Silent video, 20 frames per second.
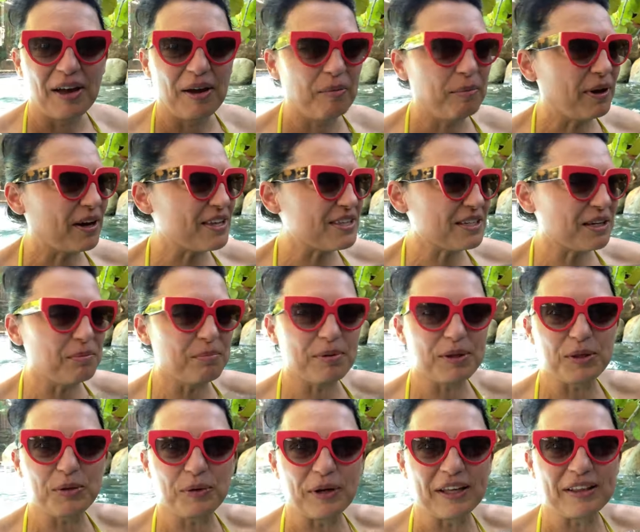but it's in
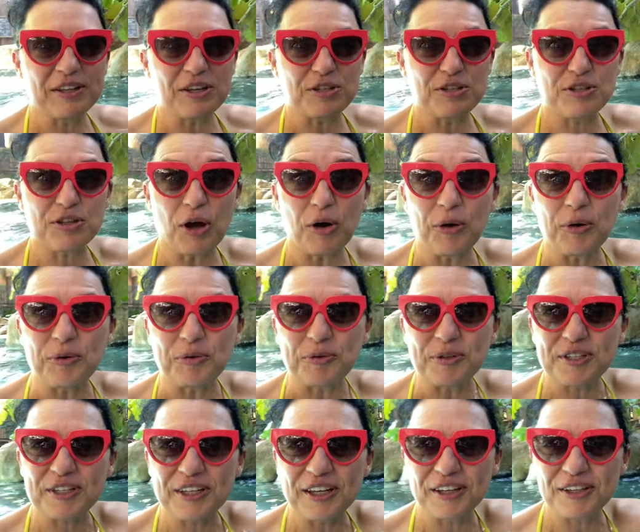between the
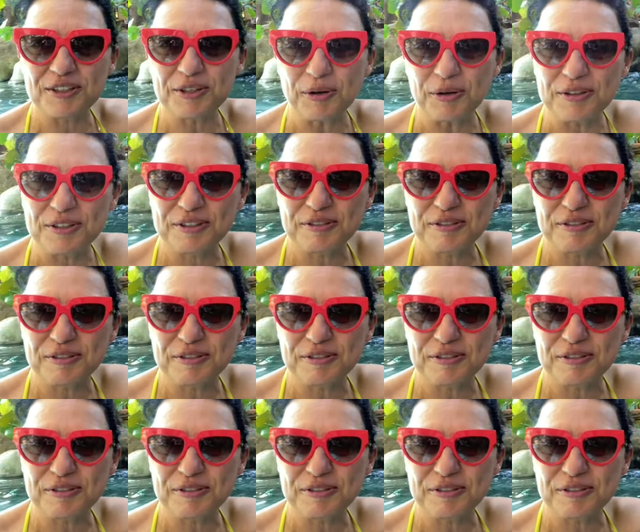stones, so it's